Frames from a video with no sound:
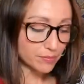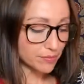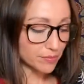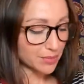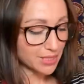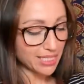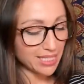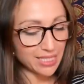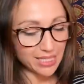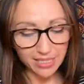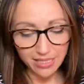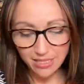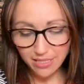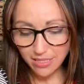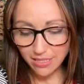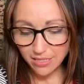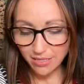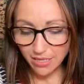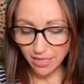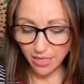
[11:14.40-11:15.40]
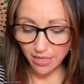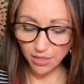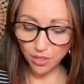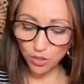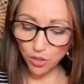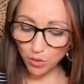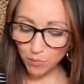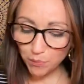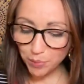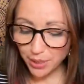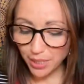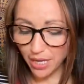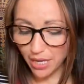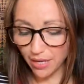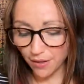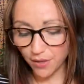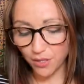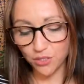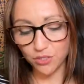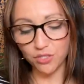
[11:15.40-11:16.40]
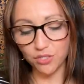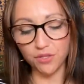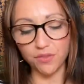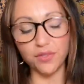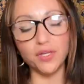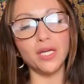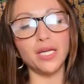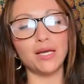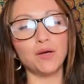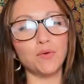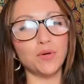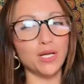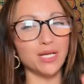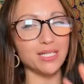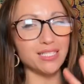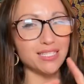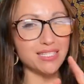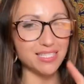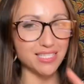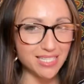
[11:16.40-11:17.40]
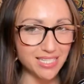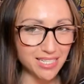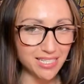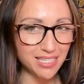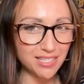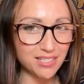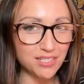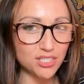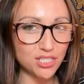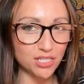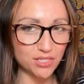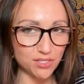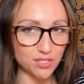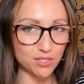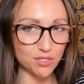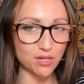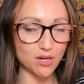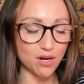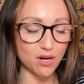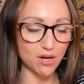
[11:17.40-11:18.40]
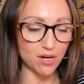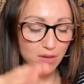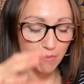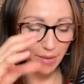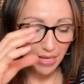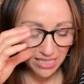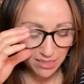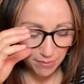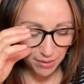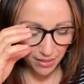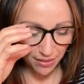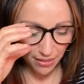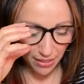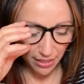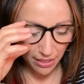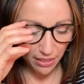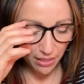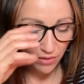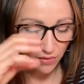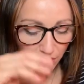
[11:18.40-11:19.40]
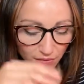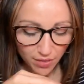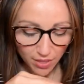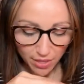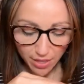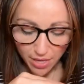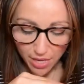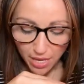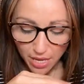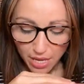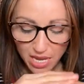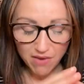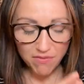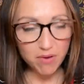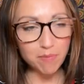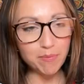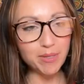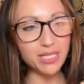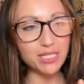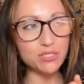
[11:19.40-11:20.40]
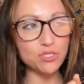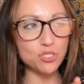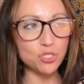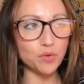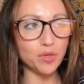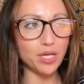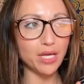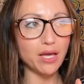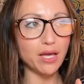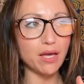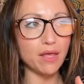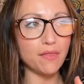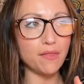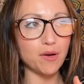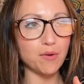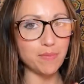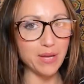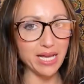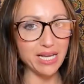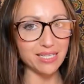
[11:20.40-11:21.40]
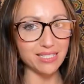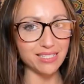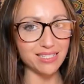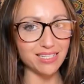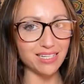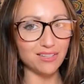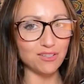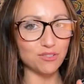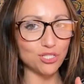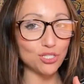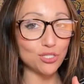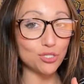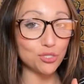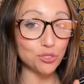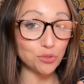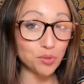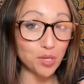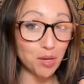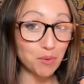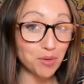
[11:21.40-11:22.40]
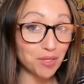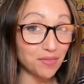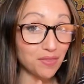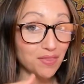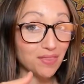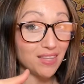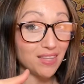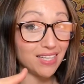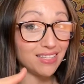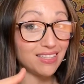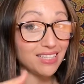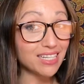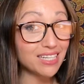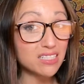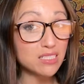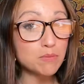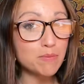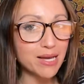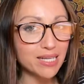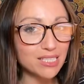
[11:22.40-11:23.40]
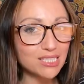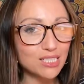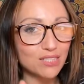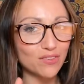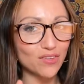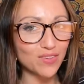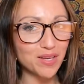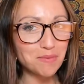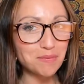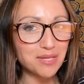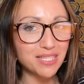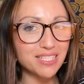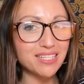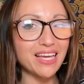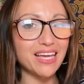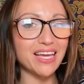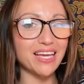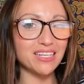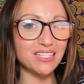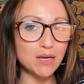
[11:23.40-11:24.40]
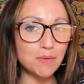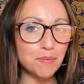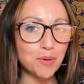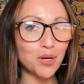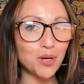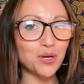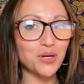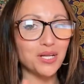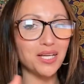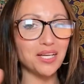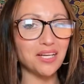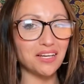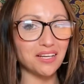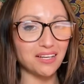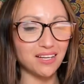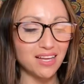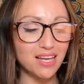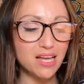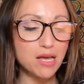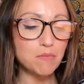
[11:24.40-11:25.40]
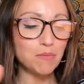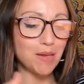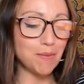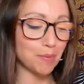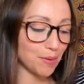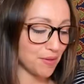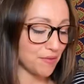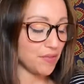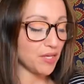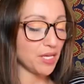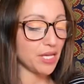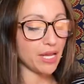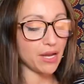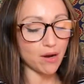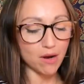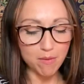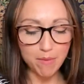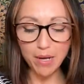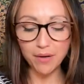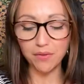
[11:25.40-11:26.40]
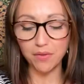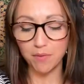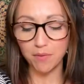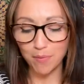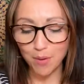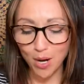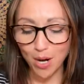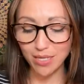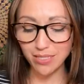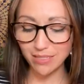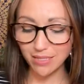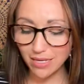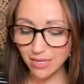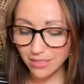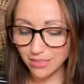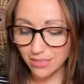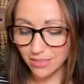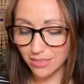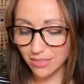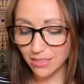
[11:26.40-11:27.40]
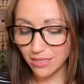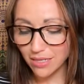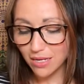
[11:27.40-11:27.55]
It is. And, you know, but here's the thing. When I see the Justice card, it makes me think of everybody's doing their best, and they're just doing what they think is best for them, and they end up hurting people that they care about in the process.